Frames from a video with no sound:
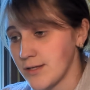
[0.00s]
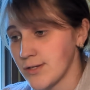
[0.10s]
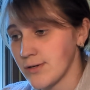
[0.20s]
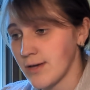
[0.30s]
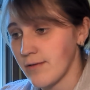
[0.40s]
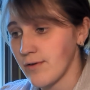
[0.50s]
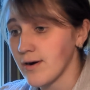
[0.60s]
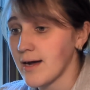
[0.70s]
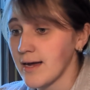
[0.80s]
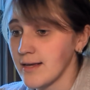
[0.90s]
so if
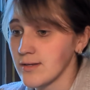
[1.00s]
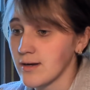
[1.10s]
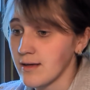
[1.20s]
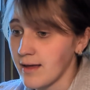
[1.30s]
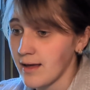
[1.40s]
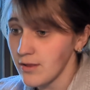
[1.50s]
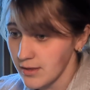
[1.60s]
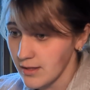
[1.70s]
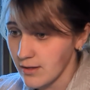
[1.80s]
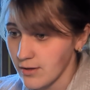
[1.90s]
your eye is
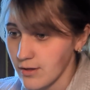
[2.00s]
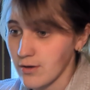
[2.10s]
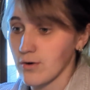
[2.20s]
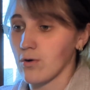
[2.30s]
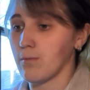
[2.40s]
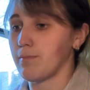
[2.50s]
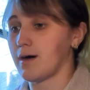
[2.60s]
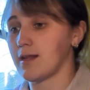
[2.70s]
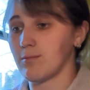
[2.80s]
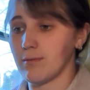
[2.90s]
healthy, your whole
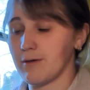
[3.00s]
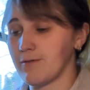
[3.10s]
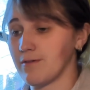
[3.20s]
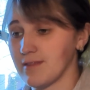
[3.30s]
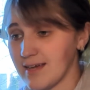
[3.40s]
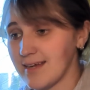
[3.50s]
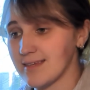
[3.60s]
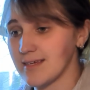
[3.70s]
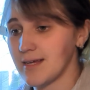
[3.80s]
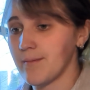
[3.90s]
body will be full of
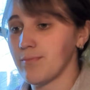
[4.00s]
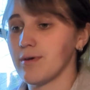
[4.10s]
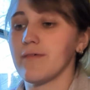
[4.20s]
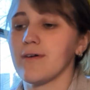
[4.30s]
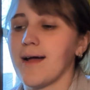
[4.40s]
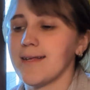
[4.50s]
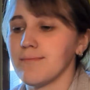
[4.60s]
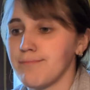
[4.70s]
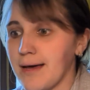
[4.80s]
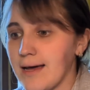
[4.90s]
light. But if your eye
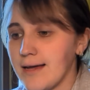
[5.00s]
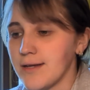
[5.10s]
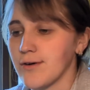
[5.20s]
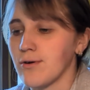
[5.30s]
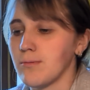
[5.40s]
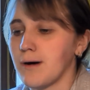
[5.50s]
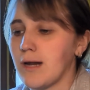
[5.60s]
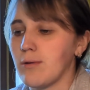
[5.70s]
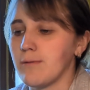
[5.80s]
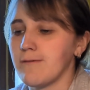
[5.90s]
is bad, your whole
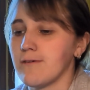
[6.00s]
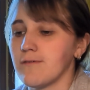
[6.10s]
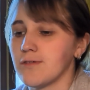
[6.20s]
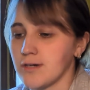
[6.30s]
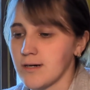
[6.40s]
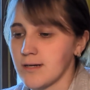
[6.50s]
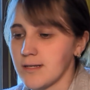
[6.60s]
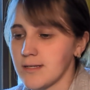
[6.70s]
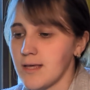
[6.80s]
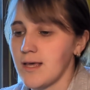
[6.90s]
body will be full of
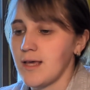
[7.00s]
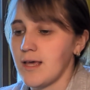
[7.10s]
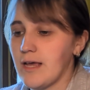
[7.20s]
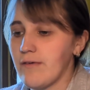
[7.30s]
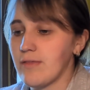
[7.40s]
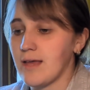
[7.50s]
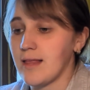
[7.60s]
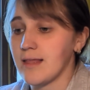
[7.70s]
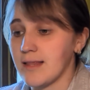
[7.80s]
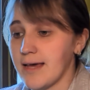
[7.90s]
darkness. If
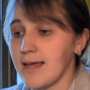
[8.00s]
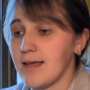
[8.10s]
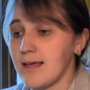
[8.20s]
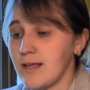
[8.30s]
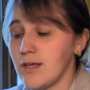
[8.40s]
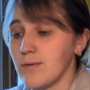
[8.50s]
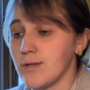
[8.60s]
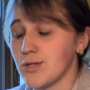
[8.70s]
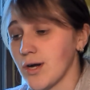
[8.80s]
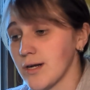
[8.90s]
then the light in you
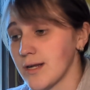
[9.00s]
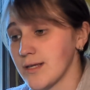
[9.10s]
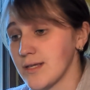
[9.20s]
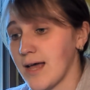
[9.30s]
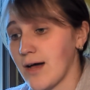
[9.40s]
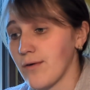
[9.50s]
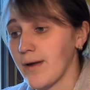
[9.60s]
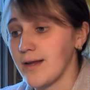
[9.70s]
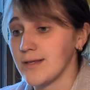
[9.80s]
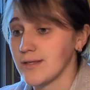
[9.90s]
is darkness, how
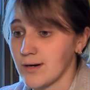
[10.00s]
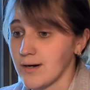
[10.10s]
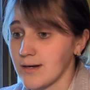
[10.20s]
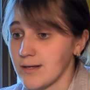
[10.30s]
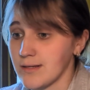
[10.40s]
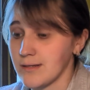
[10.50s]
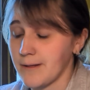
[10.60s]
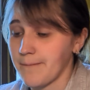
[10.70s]
great is the darkness?